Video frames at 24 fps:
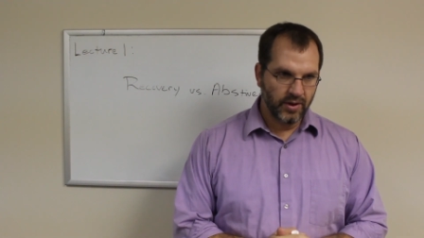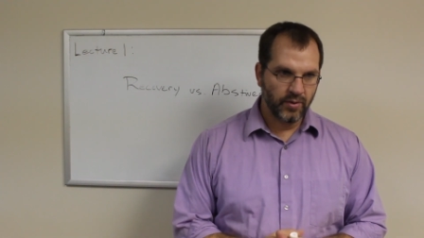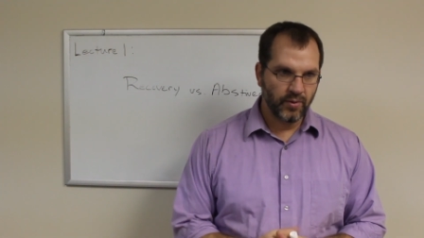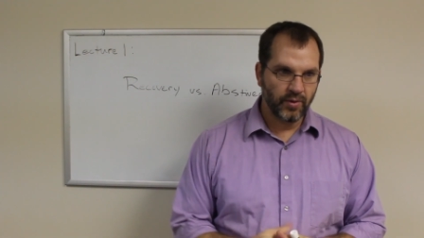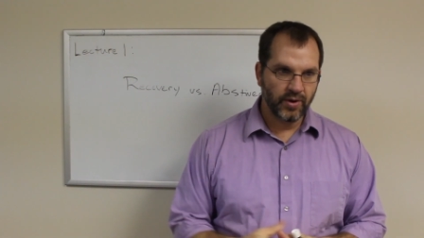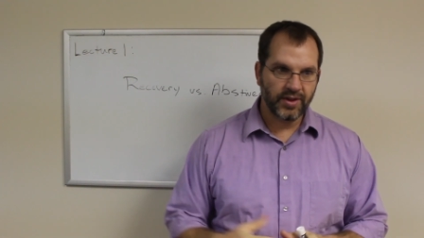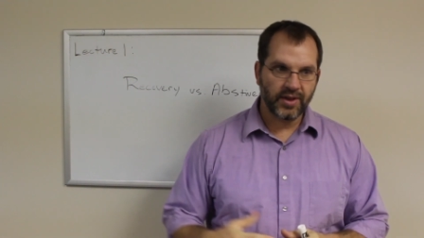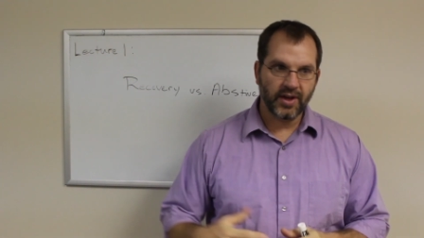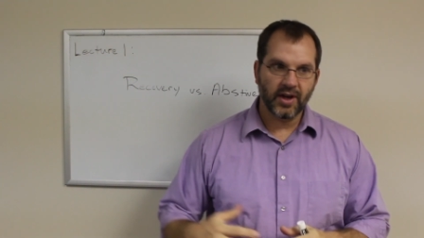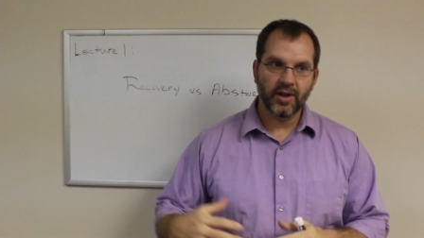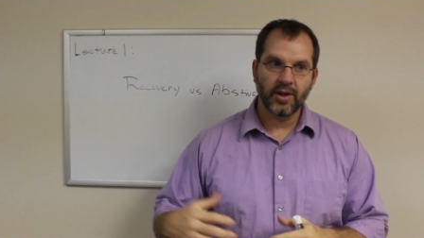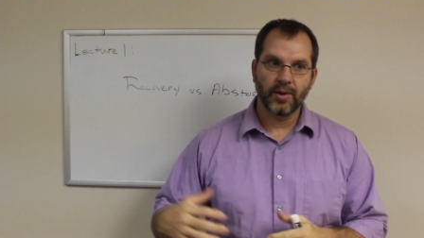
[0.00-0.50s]

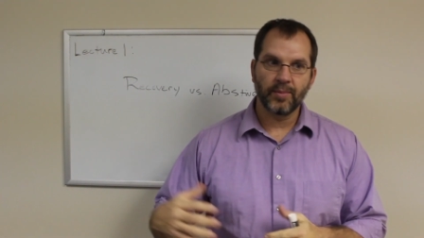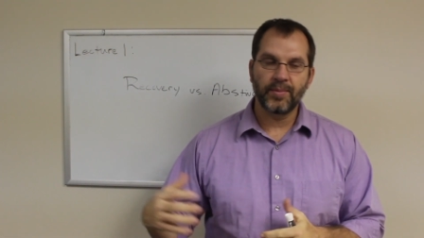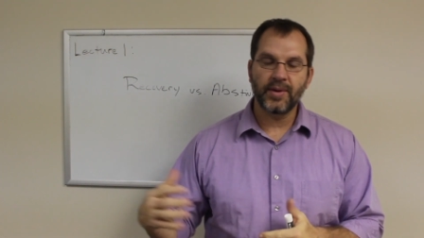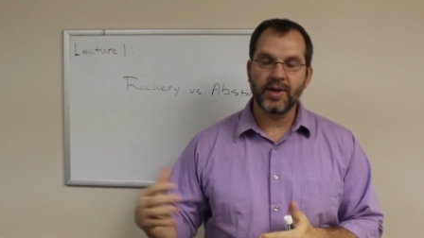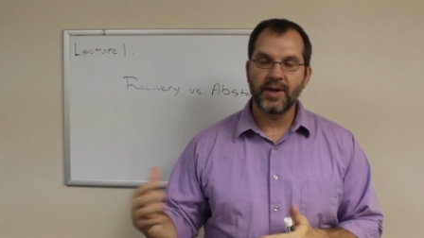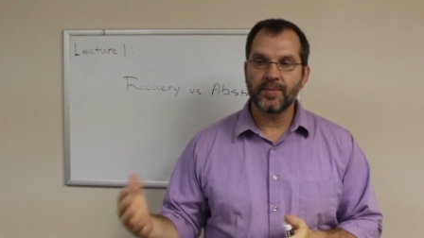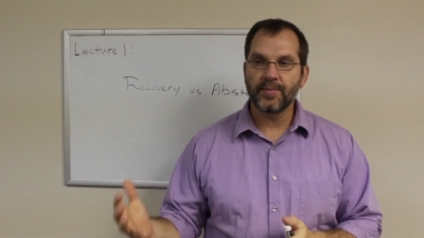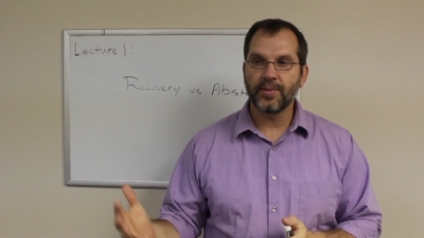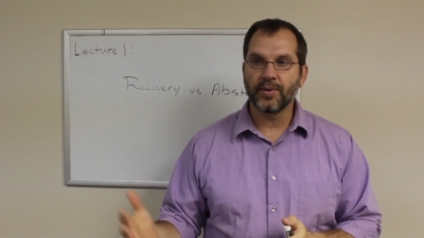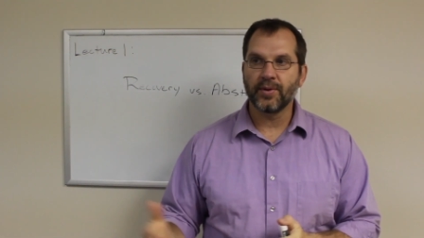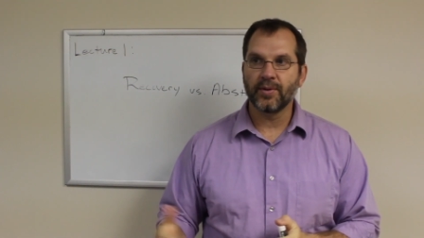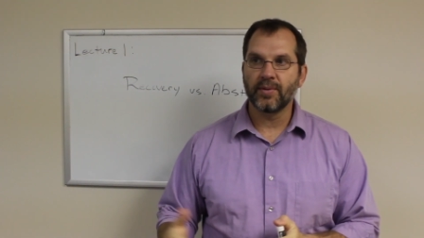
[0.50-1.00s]
with other
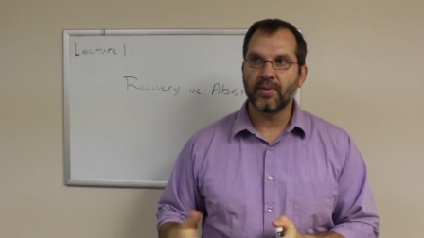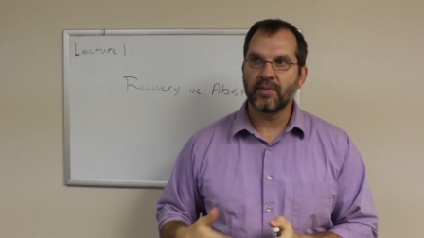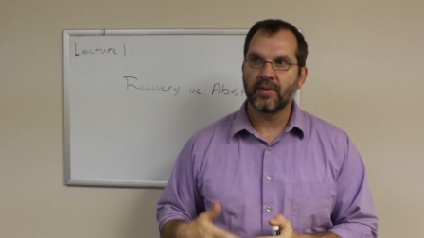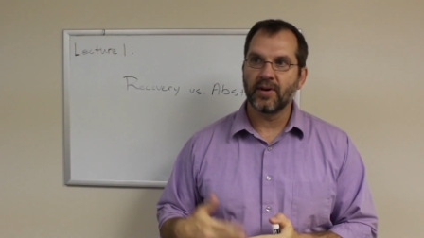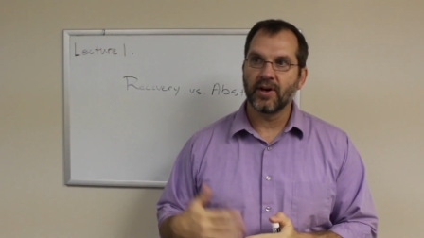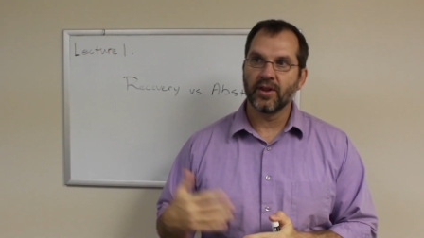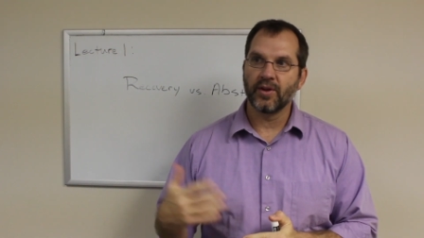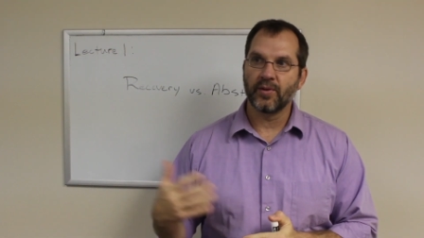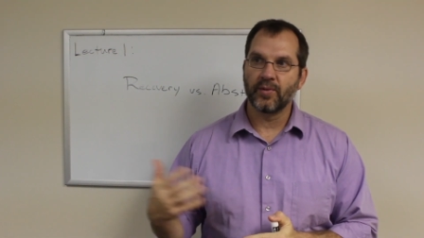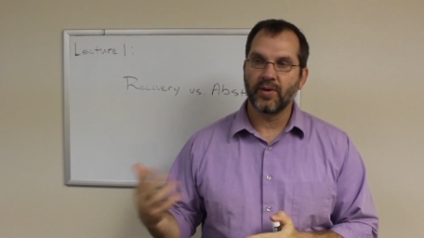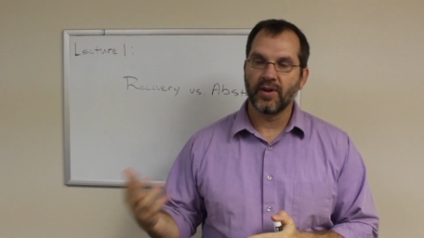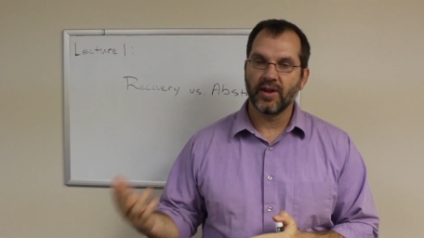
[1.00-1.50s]
people,
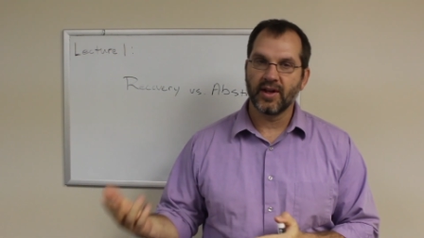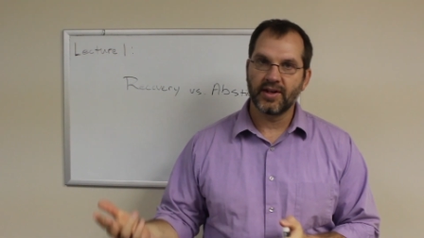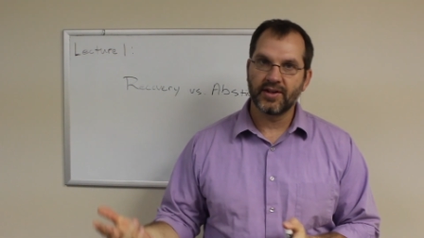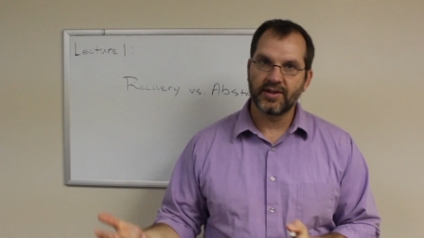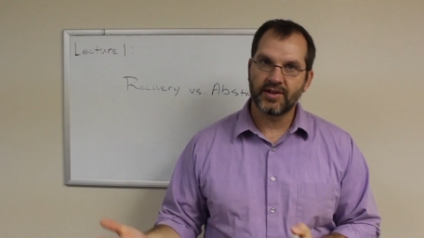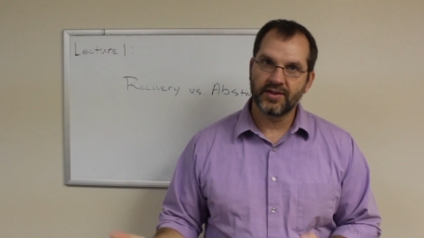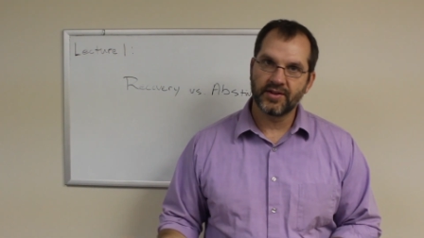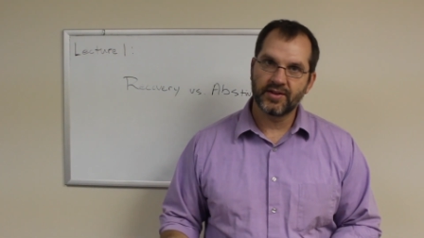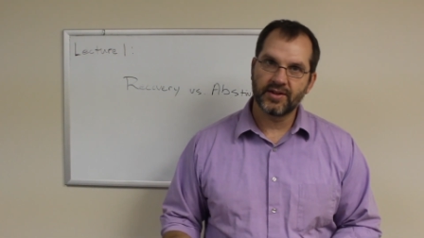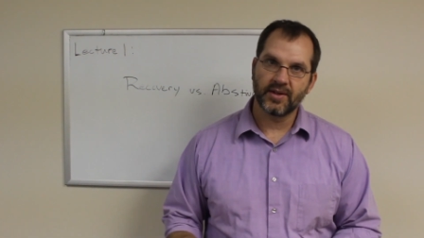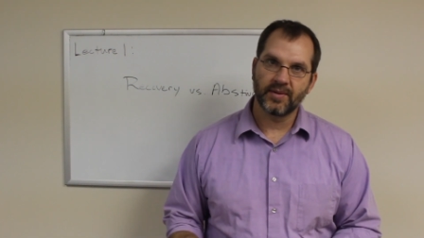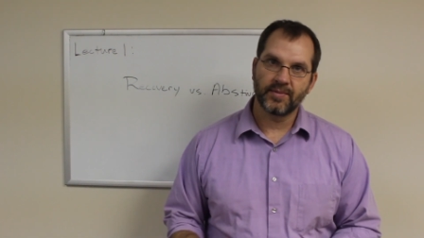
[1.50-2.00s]
other
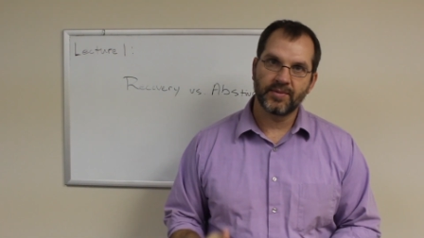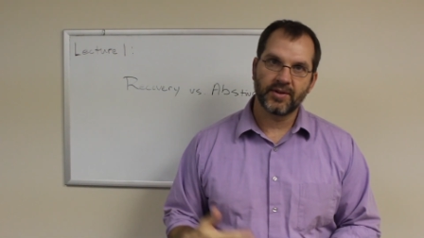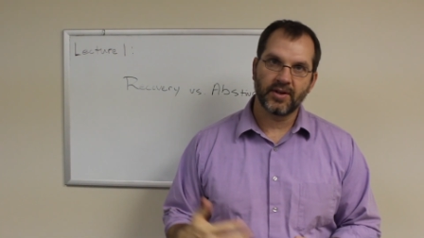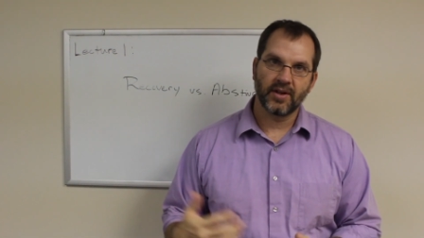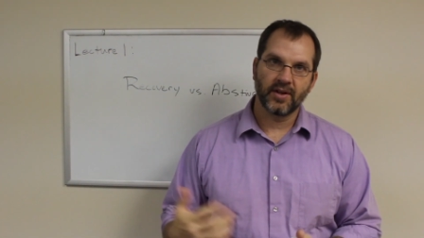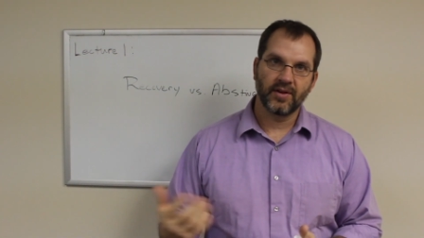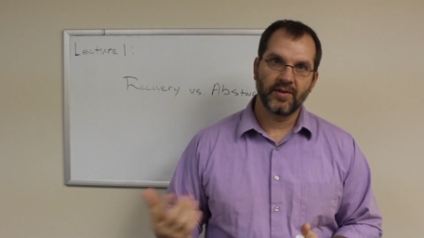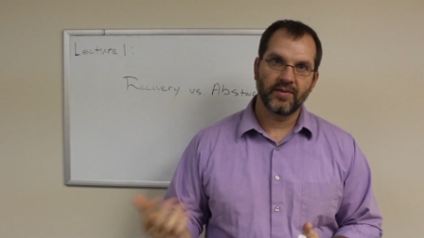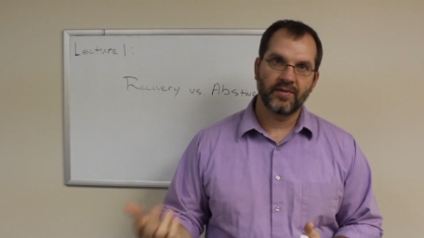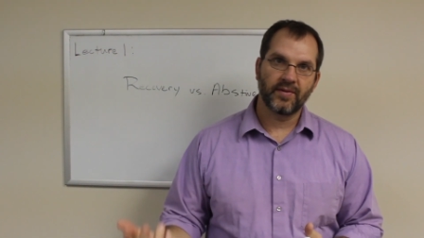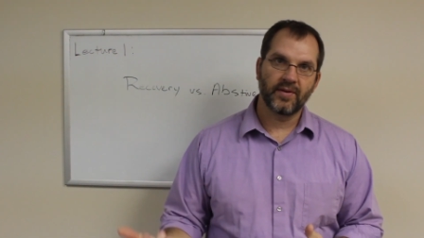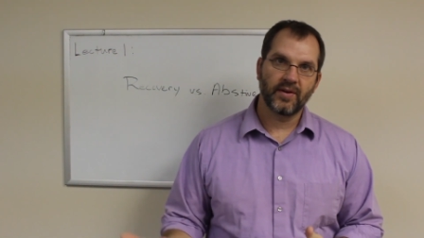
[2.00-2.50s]
relationships,
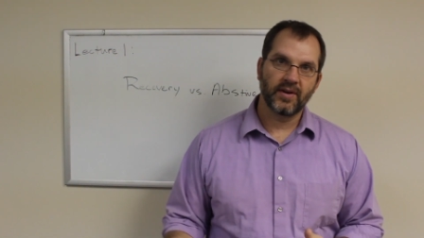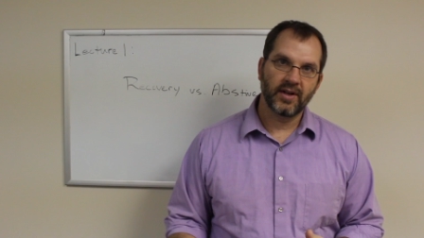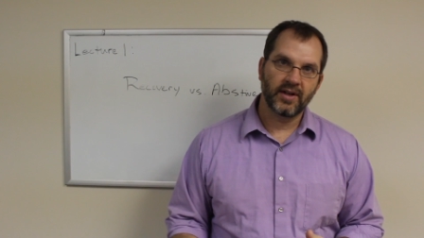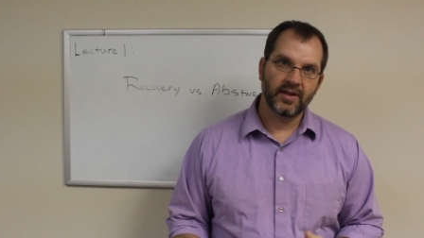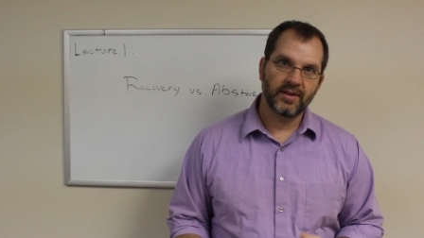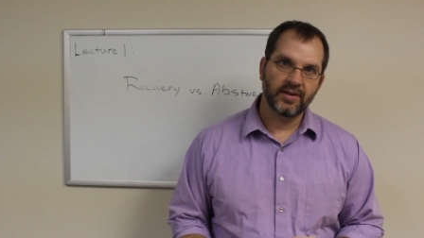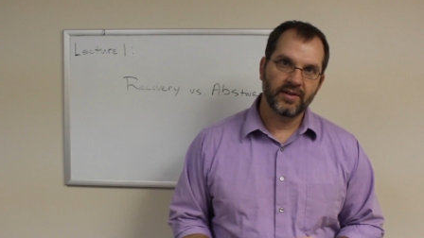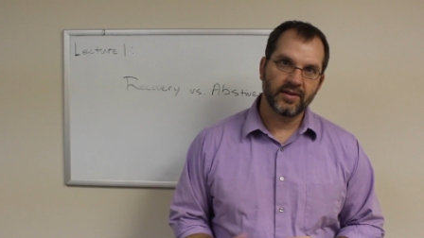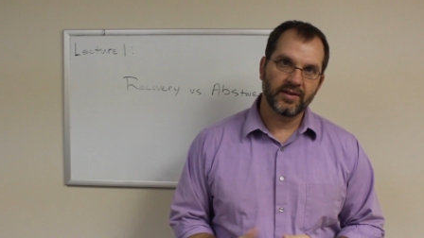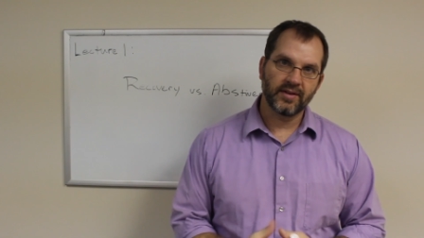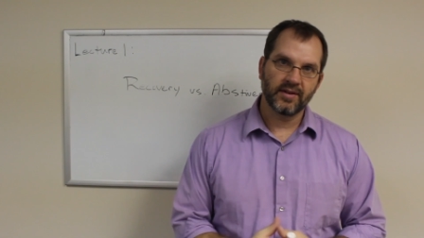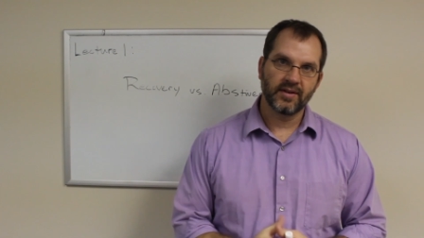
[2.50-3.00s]
other
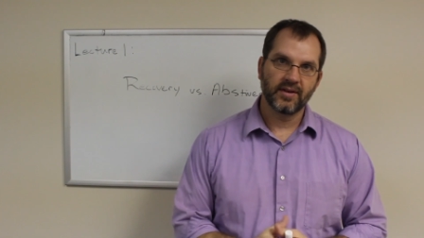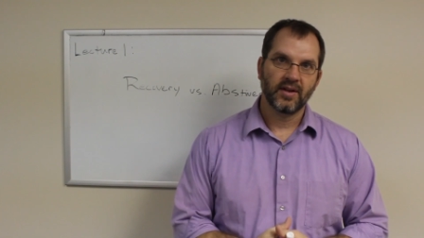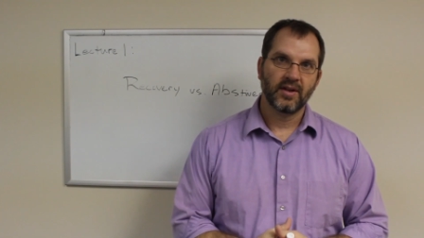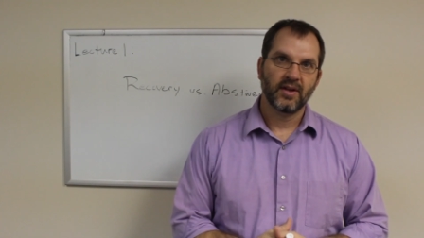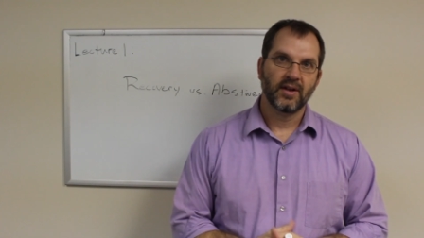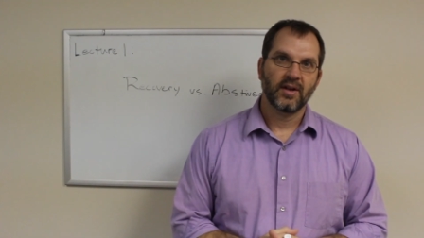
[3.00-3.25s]
friends,